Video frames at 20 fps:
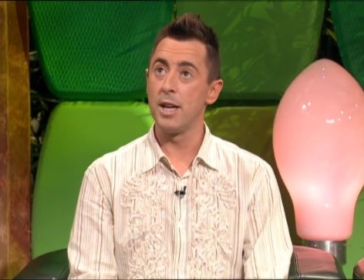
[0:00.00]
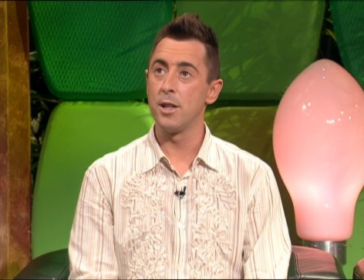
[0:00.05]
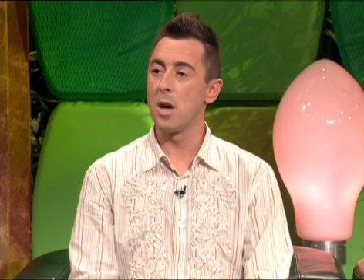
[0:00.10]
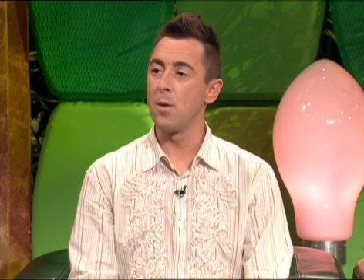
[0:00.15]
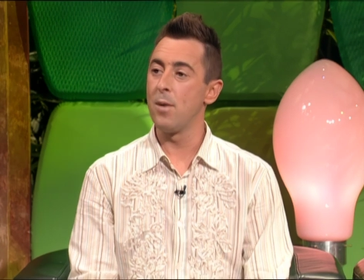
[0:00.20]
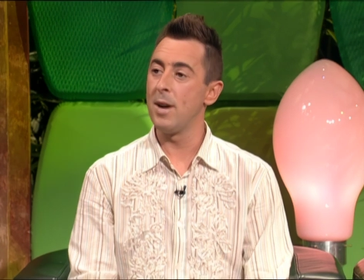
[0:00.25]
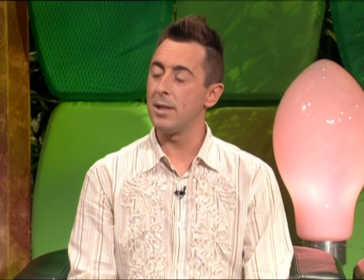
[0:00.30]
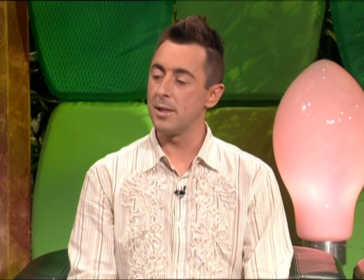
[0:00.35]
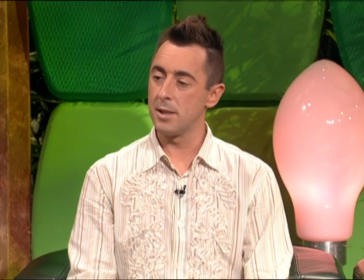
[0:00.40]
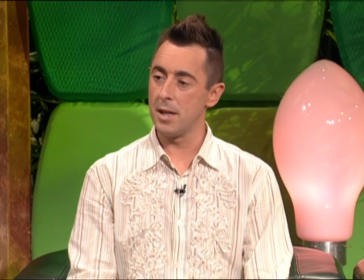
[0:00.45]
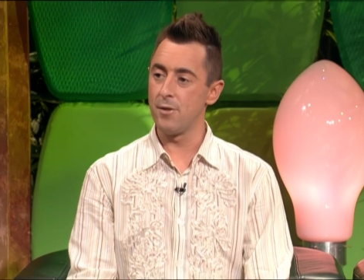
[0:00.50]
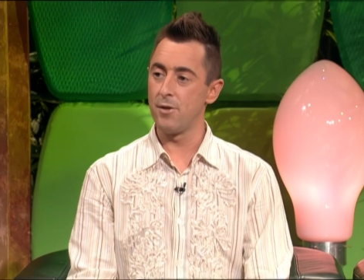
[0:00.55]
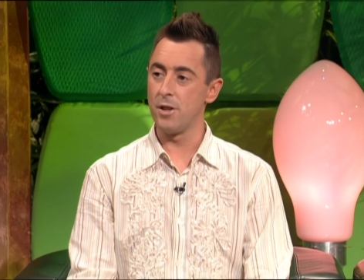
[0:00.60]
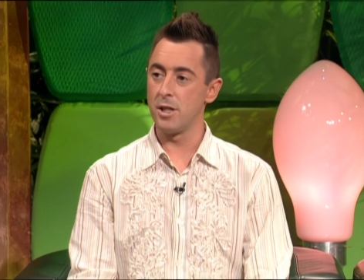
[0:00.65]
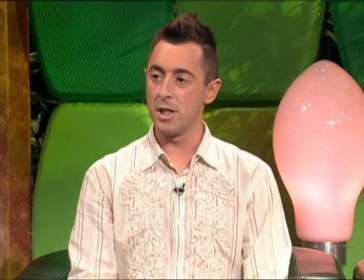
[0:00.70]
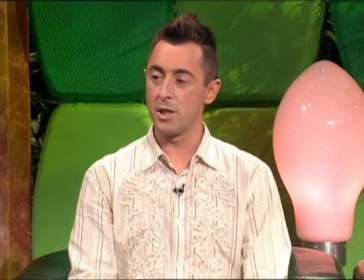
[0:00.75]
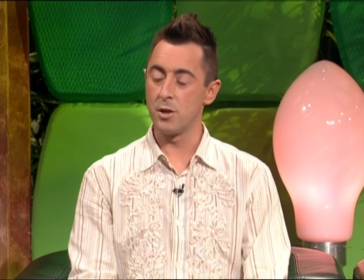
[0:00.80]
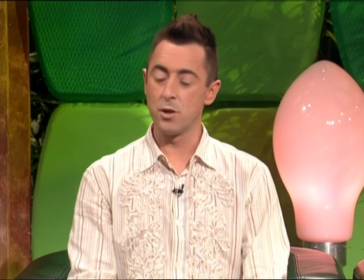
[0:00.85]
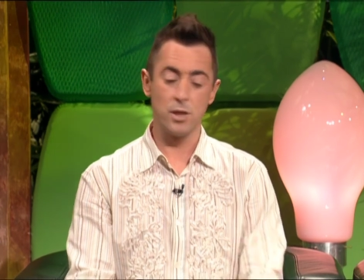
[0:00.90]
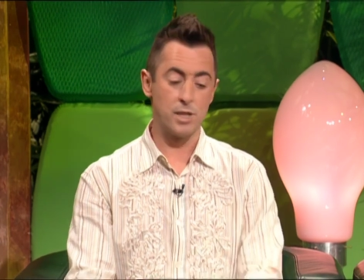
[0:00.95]
So I went to San
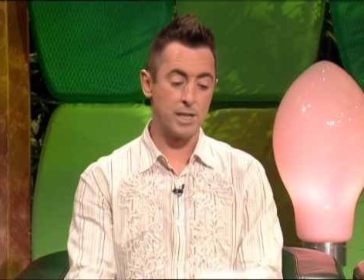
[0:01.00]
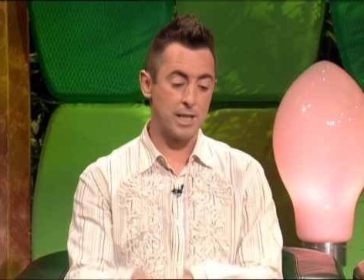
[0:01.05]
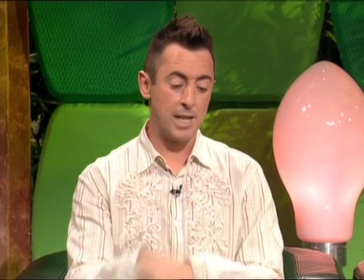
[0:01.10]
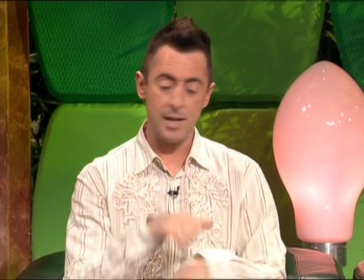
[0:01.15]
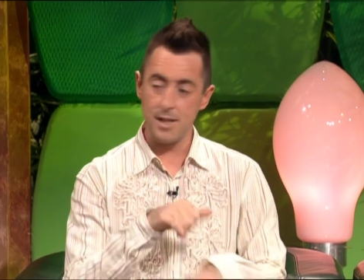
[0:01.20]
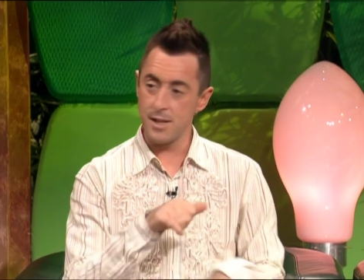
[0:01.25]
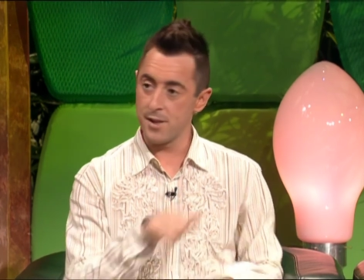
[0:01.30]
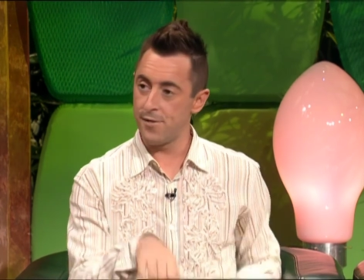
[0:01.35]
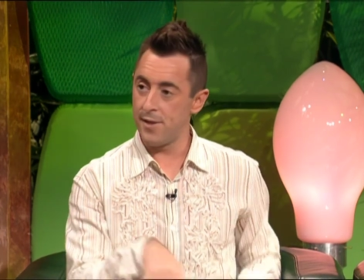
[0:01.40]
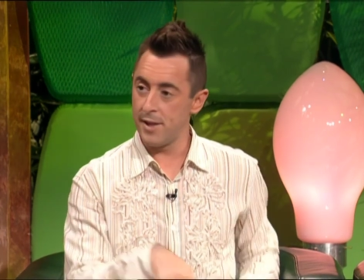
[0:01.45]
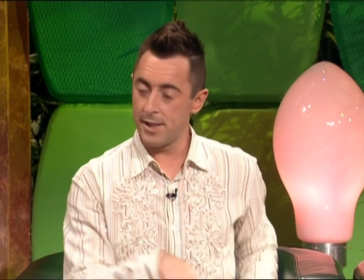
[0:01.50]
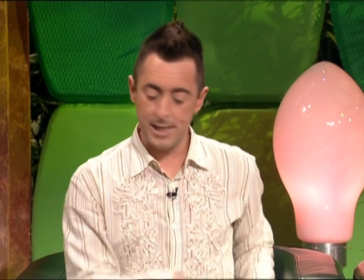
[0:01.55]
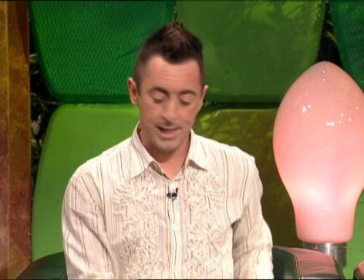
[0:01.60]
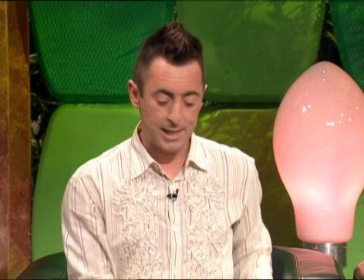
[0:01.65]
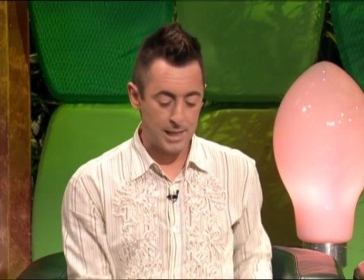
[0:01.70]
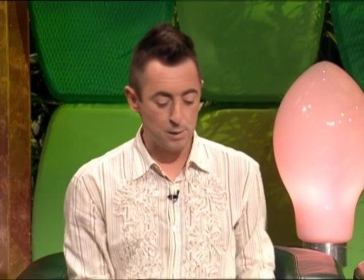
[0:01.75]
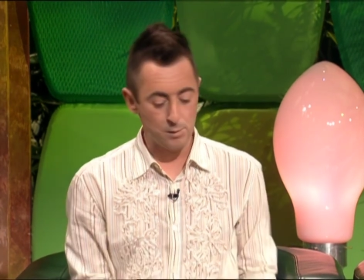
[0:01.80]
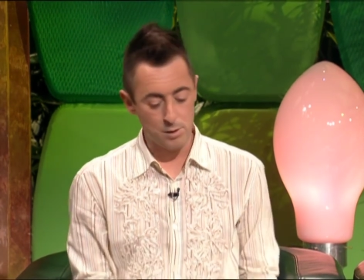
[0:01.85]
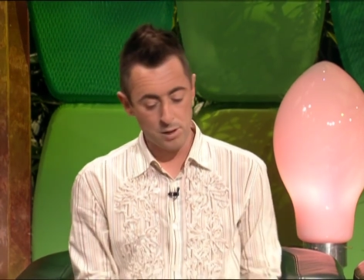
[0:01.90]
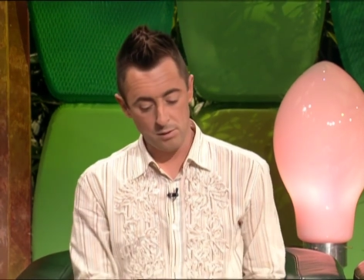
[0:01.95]
Francisco to get this fitting,
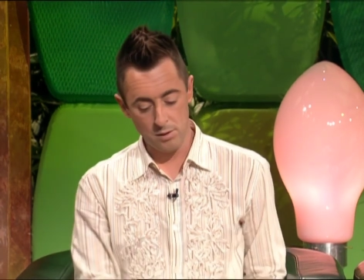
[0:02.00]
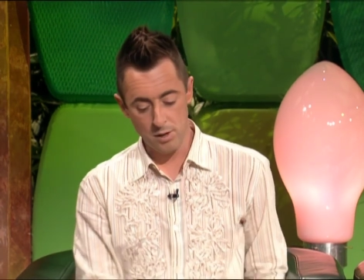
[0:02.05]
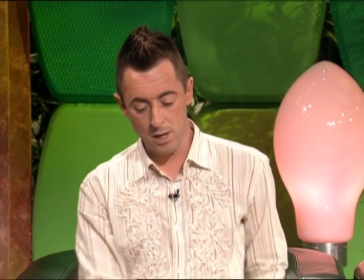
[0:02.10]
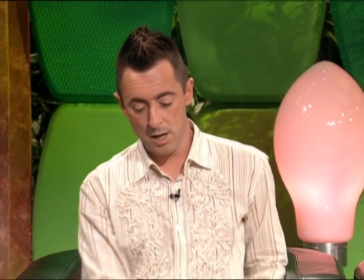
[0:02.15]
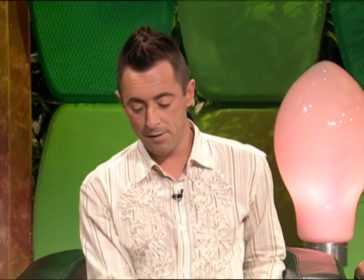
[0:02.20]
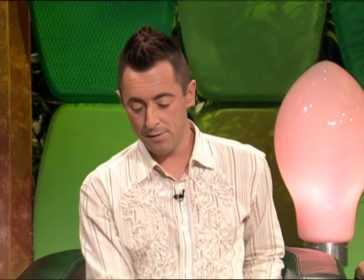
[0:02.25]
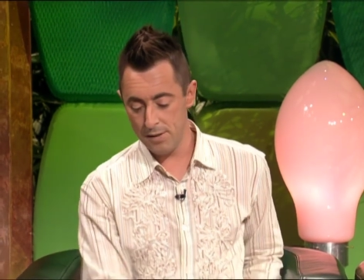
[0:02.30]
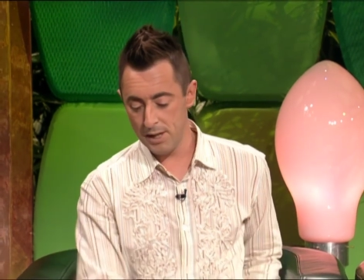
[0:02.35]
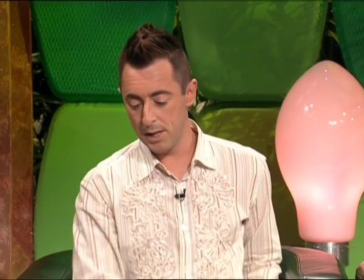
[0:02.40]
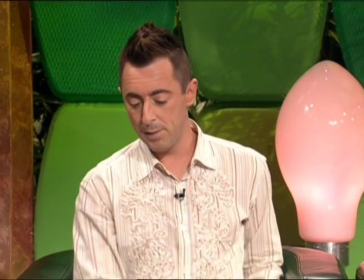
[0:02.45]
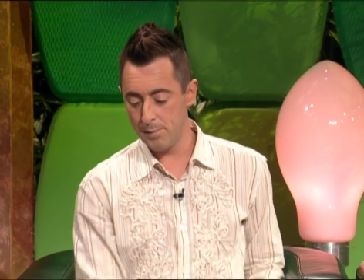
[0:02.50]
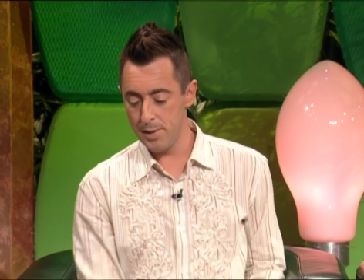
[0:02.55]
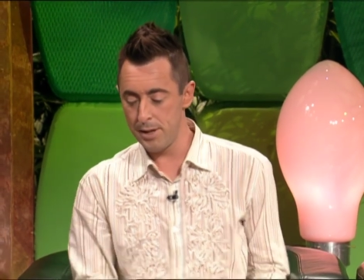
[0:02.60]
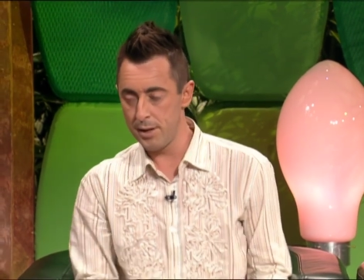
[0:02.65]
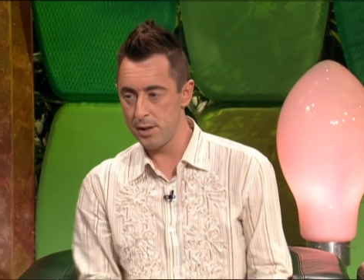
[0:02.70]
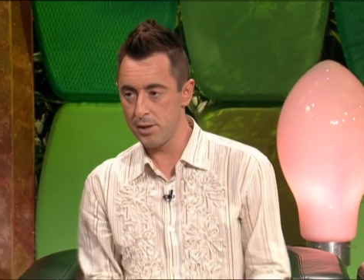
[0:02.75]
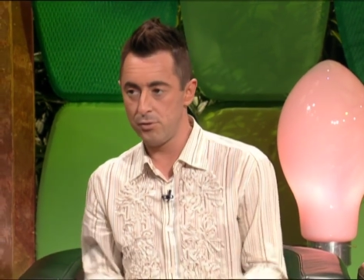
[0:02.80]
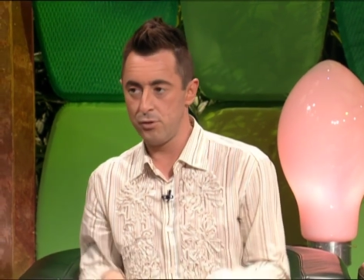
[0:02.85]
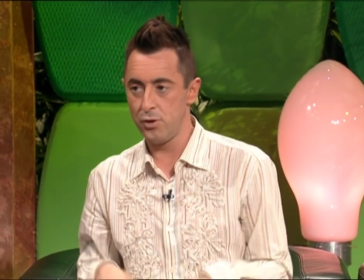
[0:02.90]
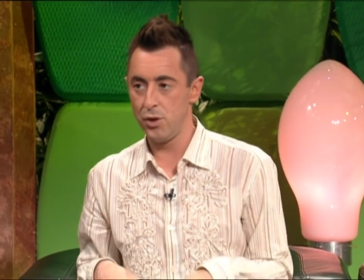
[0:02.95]
and it was so lovely, and they made
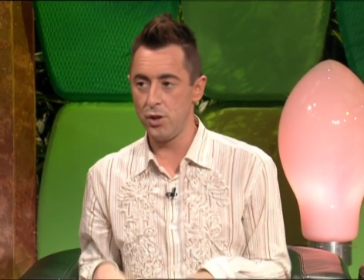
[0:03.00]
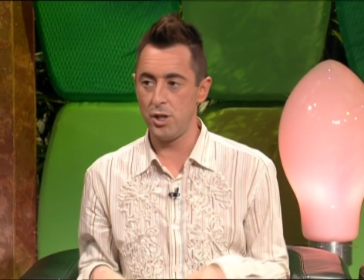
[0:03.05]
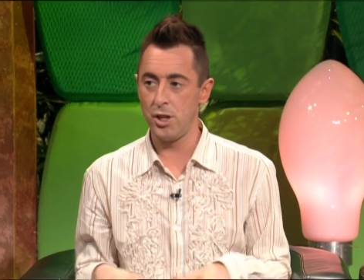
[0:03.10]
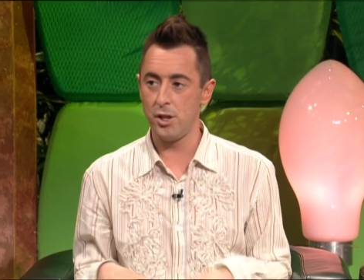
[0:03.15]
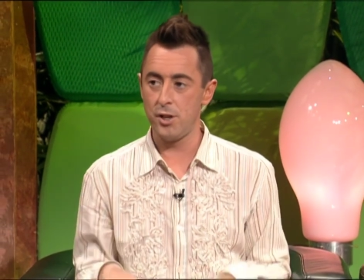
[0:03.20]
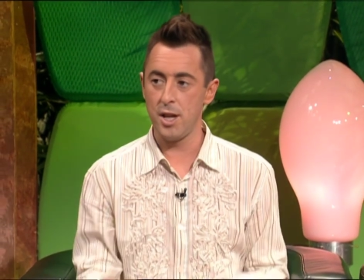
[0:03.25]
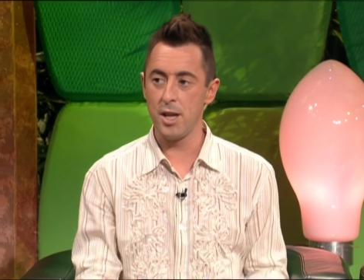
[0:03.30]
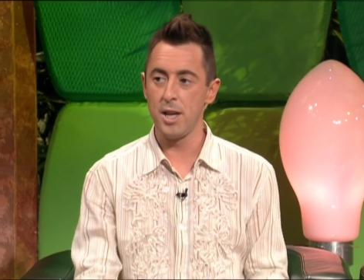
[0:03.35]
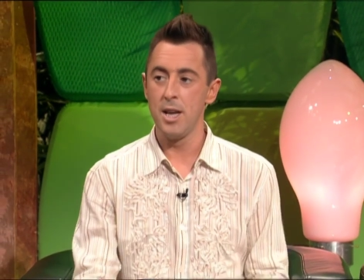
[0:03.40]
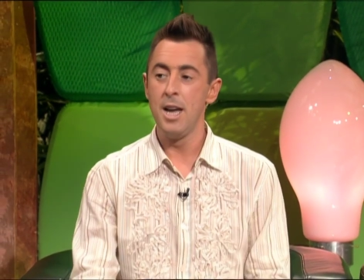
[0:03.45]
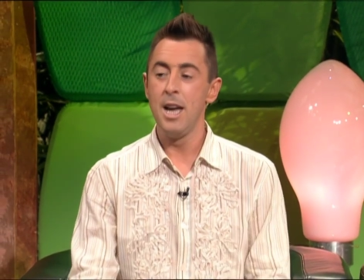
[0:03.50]
this zhuzhy thing.